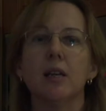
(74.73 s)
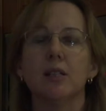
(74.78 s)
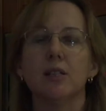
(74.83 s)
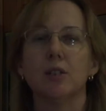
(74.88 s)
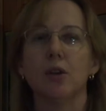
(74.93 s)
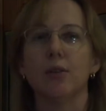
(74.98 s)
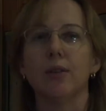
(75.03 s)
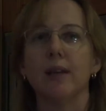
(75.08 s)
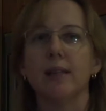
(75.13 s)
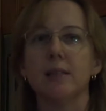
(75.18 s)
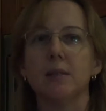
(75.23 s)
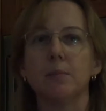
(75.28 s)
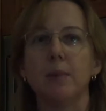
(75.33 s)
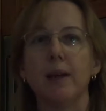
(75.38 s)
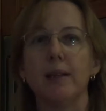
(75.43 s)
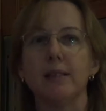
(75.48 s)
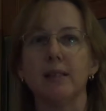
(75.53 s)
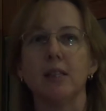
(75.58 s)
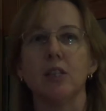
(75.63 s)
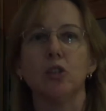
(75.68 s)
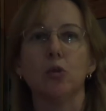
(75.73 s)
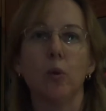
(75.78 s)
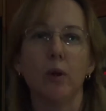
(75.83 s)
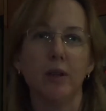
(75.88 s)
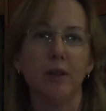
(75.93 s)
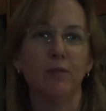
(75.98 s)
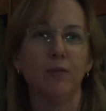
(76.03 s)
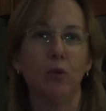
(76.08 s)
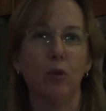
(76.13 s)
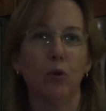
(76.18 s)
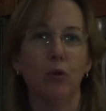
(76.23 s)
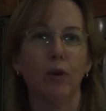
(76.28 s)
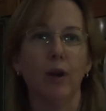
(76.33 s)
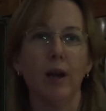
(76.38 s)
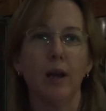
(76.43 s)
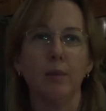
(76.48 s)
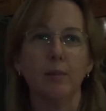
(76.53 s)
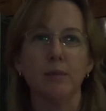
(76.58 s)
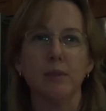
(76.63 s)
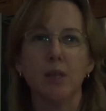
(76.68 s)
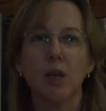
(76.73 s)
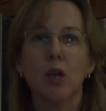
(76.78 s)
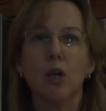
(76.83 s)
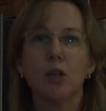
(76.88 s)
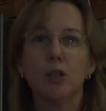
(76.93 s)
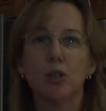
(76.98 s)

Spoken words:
So that's basically 24 grams.